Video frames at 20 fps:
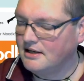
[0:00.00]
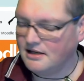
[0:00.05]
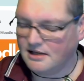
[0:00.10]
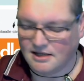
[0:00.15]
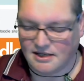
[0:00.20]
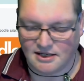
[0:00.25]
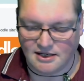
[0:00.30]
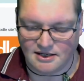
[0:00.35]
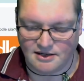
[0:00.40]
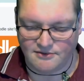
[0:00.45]

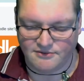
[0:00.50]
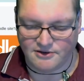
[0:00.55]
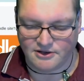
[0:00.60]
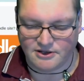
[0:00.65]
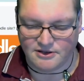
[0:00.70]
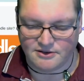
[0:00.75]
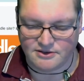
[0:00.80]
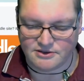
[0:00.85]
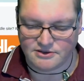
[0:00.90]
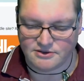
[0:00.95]
If I
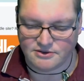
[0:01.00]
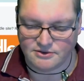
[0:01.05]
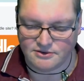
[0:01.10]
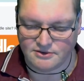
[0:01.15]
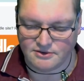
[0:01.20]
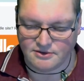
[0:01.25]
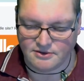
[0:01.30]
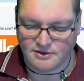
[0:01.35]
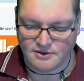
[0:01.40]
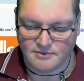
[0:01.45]
go
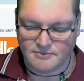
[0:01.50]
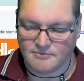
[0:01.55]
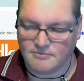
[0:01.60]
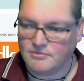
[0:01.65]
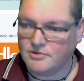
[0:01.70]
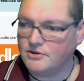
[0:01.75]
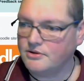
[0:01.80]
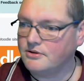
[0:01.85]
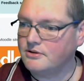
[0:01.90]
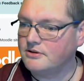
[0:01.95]
into
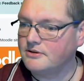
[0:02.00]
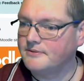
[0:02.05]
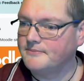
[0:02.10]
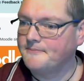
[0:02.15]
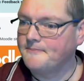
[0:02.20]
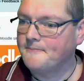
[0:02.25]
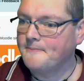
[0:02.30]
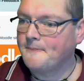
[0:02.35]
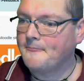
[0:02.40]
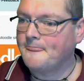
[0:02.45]
Moodle,
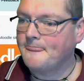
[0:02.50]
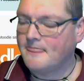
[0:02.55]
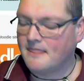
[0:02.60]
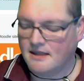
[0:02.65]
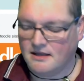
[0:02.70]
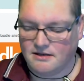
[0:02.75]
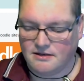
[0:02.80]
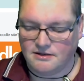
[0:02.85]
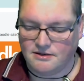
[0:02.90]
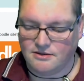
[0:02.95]

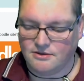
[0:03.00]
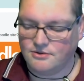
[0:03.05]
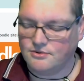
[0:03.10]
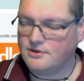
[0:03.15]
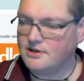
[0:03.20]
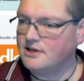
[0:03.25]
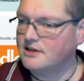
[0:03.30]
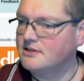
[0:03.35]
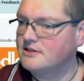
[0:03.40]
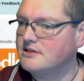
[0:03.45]
you
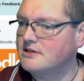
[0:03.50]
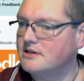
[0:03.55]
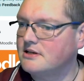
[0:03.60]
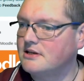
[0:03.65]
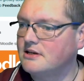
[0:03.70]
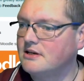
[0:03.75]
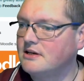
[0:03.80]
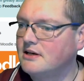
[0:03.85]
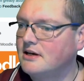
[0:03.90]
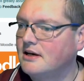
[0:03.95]
can
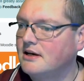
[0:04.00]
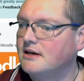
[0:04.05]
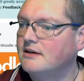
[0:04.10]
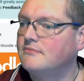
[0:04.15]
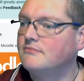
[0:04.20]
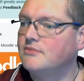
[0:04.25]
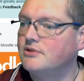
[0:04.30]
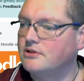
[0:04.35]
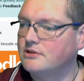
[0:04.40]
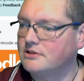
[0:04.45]
see
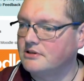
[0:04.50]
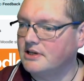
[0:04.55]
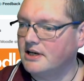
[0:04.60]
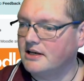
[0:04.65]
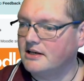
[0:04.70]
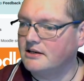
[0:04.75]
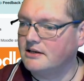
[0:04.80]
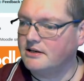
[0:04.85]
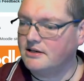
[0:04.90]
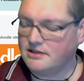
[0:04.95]
Moodle
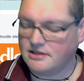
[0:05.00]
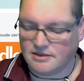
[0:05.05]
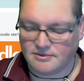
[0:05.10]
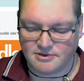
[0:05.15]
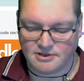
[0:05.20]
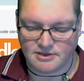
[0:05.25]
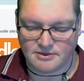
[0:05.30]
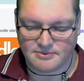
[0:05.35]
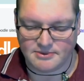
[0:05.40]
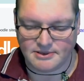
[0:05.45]
data and
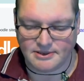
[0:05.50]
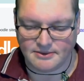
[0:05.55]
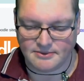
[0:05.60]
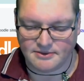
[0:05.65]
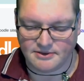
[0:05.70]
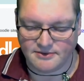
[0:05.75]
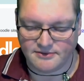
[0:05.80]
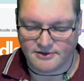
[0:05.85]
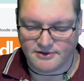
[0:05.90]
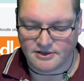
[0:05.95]

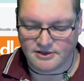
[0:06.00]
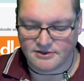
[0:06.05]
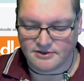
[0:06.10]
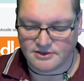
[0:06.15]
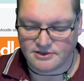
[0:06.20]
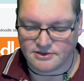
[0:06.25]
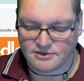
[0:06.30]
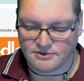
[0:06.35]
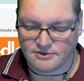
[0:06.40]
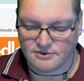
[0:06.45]
www. If I go
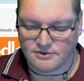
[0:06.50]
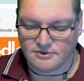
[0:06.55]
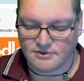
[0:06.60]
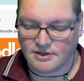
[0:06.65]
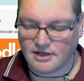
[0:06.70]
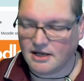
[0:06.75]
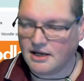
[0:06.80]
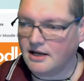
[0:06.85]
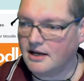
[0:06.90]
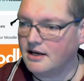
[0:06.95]
into
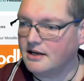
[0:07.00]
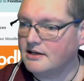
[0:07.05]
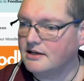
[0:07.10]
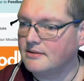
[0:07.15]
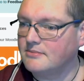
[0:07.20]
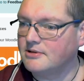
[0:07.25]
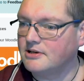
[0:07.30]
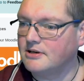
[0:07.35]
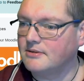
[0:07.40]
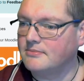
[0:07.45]

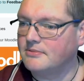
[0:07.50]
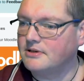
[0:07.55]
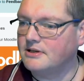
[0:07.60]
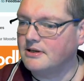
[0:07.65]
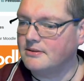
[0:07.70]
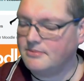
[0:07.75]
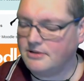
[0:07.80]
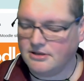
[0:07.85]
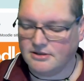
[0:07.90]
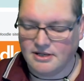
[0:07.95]

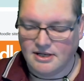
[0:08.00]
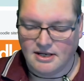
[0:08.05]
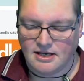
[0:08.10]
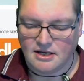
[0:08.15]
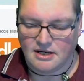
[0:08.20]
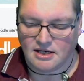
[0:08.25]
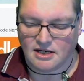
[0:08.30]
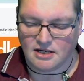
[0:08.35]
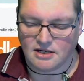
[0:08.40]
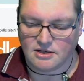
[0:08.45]
www,
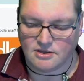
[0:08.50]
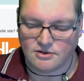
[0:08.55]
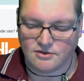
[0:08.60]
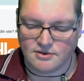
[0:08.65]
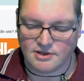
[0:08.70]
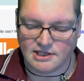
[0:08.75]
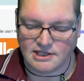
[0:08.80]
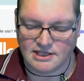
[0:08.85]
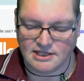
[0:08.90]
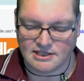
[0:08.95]
I can do
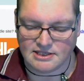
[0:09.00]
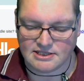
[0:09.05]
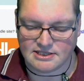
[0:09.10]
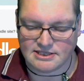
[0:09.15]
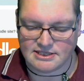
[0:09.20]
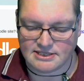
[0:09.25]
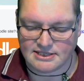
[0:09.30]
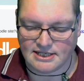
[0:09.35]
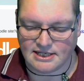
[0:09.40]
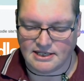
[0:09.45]
a git
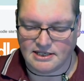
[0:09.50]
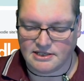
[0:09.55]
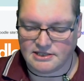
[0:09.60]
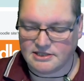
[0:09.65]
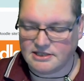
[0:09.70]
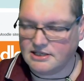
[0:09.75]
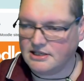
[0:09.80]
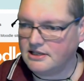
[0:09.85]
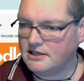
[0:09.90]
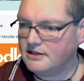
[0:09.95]

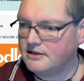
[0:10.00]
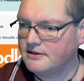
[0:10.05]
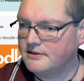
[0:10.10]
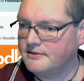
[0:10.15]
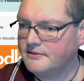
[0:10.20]
status here.